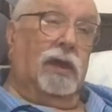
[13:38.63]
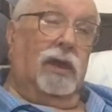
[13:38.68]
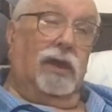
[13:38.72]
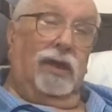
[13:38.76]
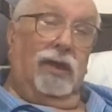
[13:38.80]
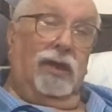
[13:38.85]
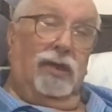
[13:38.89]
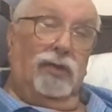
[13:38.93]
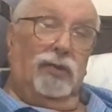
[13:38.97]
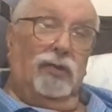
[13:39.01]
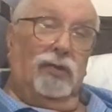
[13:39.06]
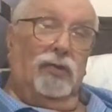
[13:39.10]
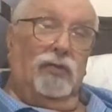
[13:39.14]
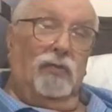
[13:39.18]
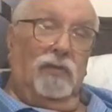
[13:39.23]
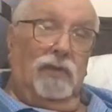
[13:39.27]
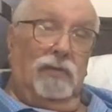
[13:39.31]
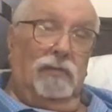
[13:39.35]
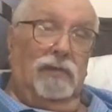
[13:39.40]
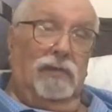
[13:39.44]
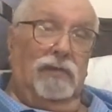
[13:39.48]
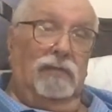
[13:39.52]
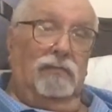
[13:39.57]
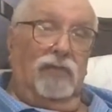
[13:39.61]
I couldn't
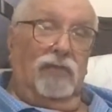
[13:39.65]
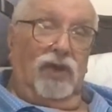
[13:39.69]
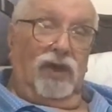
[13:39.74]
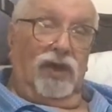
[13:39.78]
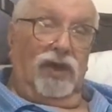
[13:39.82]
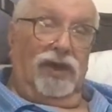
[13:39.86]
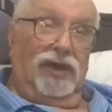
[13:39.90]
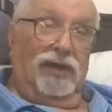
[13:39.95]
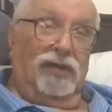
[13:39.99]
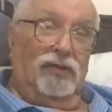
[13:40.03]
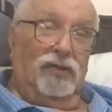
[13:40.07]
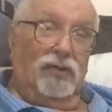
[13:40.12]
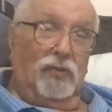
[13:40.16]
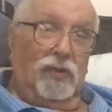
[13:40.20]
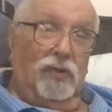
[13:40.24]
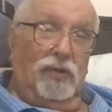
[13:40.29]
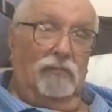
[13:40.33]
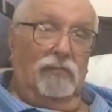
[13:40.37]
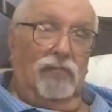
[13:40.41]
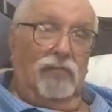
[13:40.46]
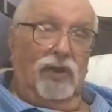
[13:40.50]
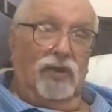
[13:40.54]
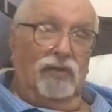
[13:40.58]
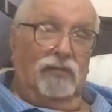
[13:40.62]
remember how to
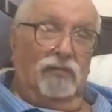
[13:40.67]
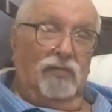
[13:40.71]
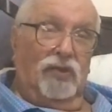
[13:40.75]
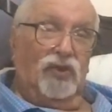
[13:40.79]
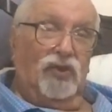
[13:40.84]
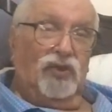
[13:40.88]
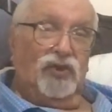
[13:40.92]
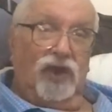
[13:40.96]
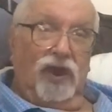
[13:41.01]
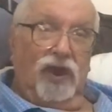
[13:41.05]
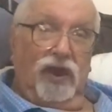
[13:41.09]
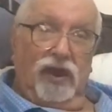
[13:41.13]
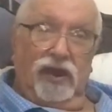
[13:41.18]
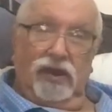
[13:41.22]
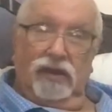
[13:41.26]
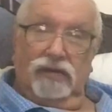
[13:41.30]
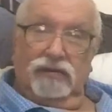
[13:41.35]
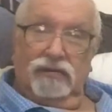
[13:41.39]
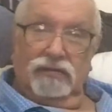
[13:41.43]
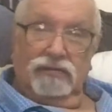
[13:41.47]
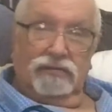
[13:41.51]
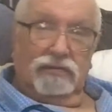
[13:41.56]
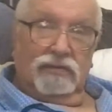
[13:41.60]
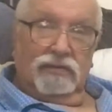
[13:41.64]
unbutton my jacket.
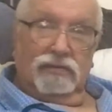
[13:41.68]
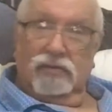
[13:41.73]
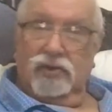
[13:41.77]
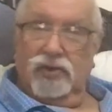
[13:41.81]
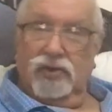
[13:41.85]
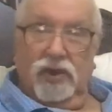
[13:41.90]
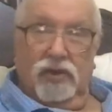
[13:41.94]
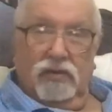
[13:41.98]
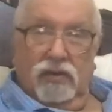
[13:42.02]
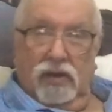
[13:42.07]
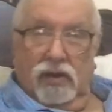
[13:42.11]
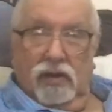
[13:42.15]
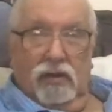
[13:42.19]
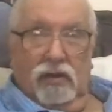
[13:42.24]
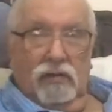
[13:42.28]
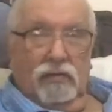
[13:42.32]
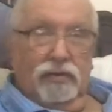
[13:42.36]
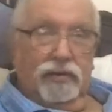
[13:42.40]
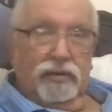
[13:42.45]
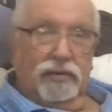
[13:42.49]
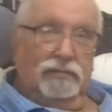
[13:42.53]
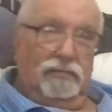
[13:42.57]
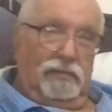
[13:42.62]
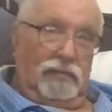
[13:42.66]
So cold.
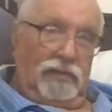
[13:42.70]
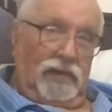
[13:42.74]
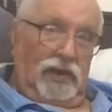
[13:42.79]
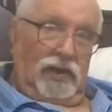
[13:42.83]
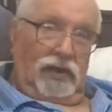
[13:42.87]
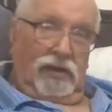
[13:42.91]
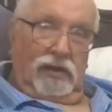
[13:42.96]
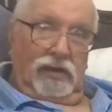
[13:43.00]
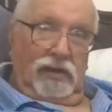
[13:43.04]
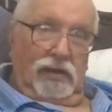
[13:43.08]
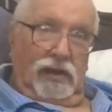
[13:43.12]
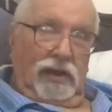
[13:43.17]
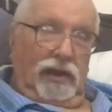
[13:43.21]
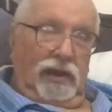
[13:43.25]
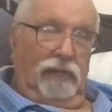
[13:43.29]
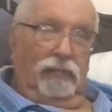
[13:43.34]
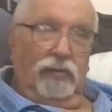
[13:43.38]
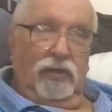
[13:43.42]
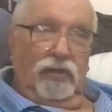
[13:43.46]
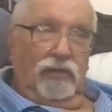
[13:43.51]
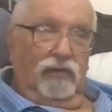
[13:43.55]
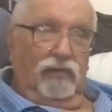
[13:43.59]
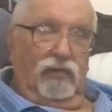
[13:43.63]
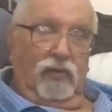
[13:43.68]
Had
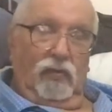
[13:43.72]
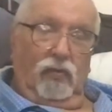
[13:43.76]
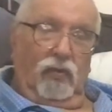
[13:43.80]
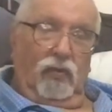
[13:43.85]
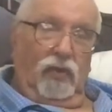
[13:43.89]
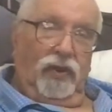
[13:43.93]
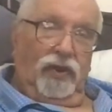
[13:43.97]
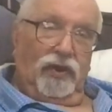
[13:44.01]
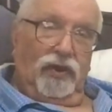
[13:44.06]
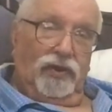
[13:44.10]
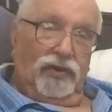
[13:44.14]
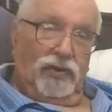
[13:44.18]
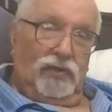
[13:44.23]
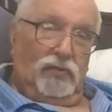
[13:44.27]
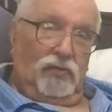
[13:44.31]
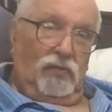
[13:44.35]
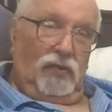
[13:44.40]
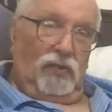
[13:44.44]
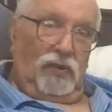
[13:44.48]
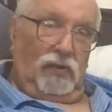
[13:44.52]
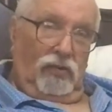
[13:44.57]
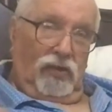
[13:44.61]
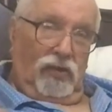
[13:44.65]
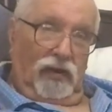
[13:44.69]
been for weeks.
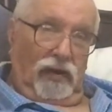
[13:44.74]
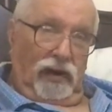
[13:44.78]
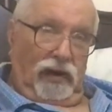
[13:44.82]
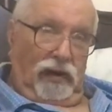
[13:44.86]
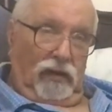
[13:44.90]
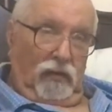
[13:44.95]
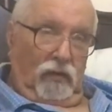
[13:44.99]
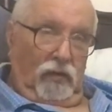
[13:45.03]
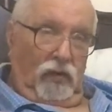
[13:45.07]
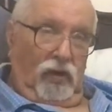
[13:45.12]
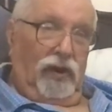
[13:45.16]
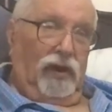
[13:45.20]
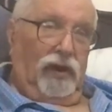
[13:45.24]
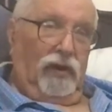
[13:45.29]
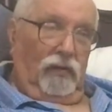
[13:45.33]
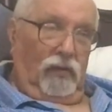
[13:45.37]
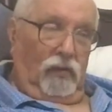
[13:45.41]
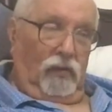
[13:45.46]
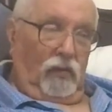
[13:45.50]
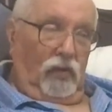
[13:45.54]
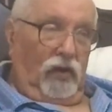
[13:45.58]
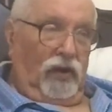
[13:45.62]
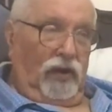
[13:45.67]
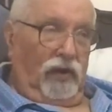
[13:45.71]
We were getting weaker
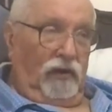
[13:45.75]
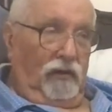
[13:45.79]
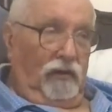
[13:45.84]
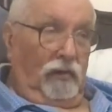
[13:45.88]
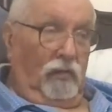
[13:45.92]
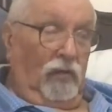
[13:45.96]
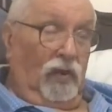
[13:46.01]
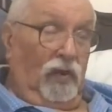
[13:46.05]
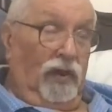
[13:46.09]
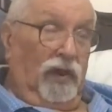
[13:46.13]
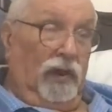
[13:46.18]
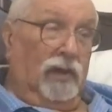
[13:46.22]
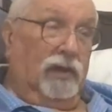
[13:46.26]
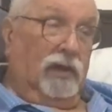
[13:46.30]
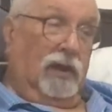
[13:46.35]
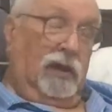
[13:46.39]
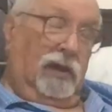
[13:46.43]
and weaker and weaker.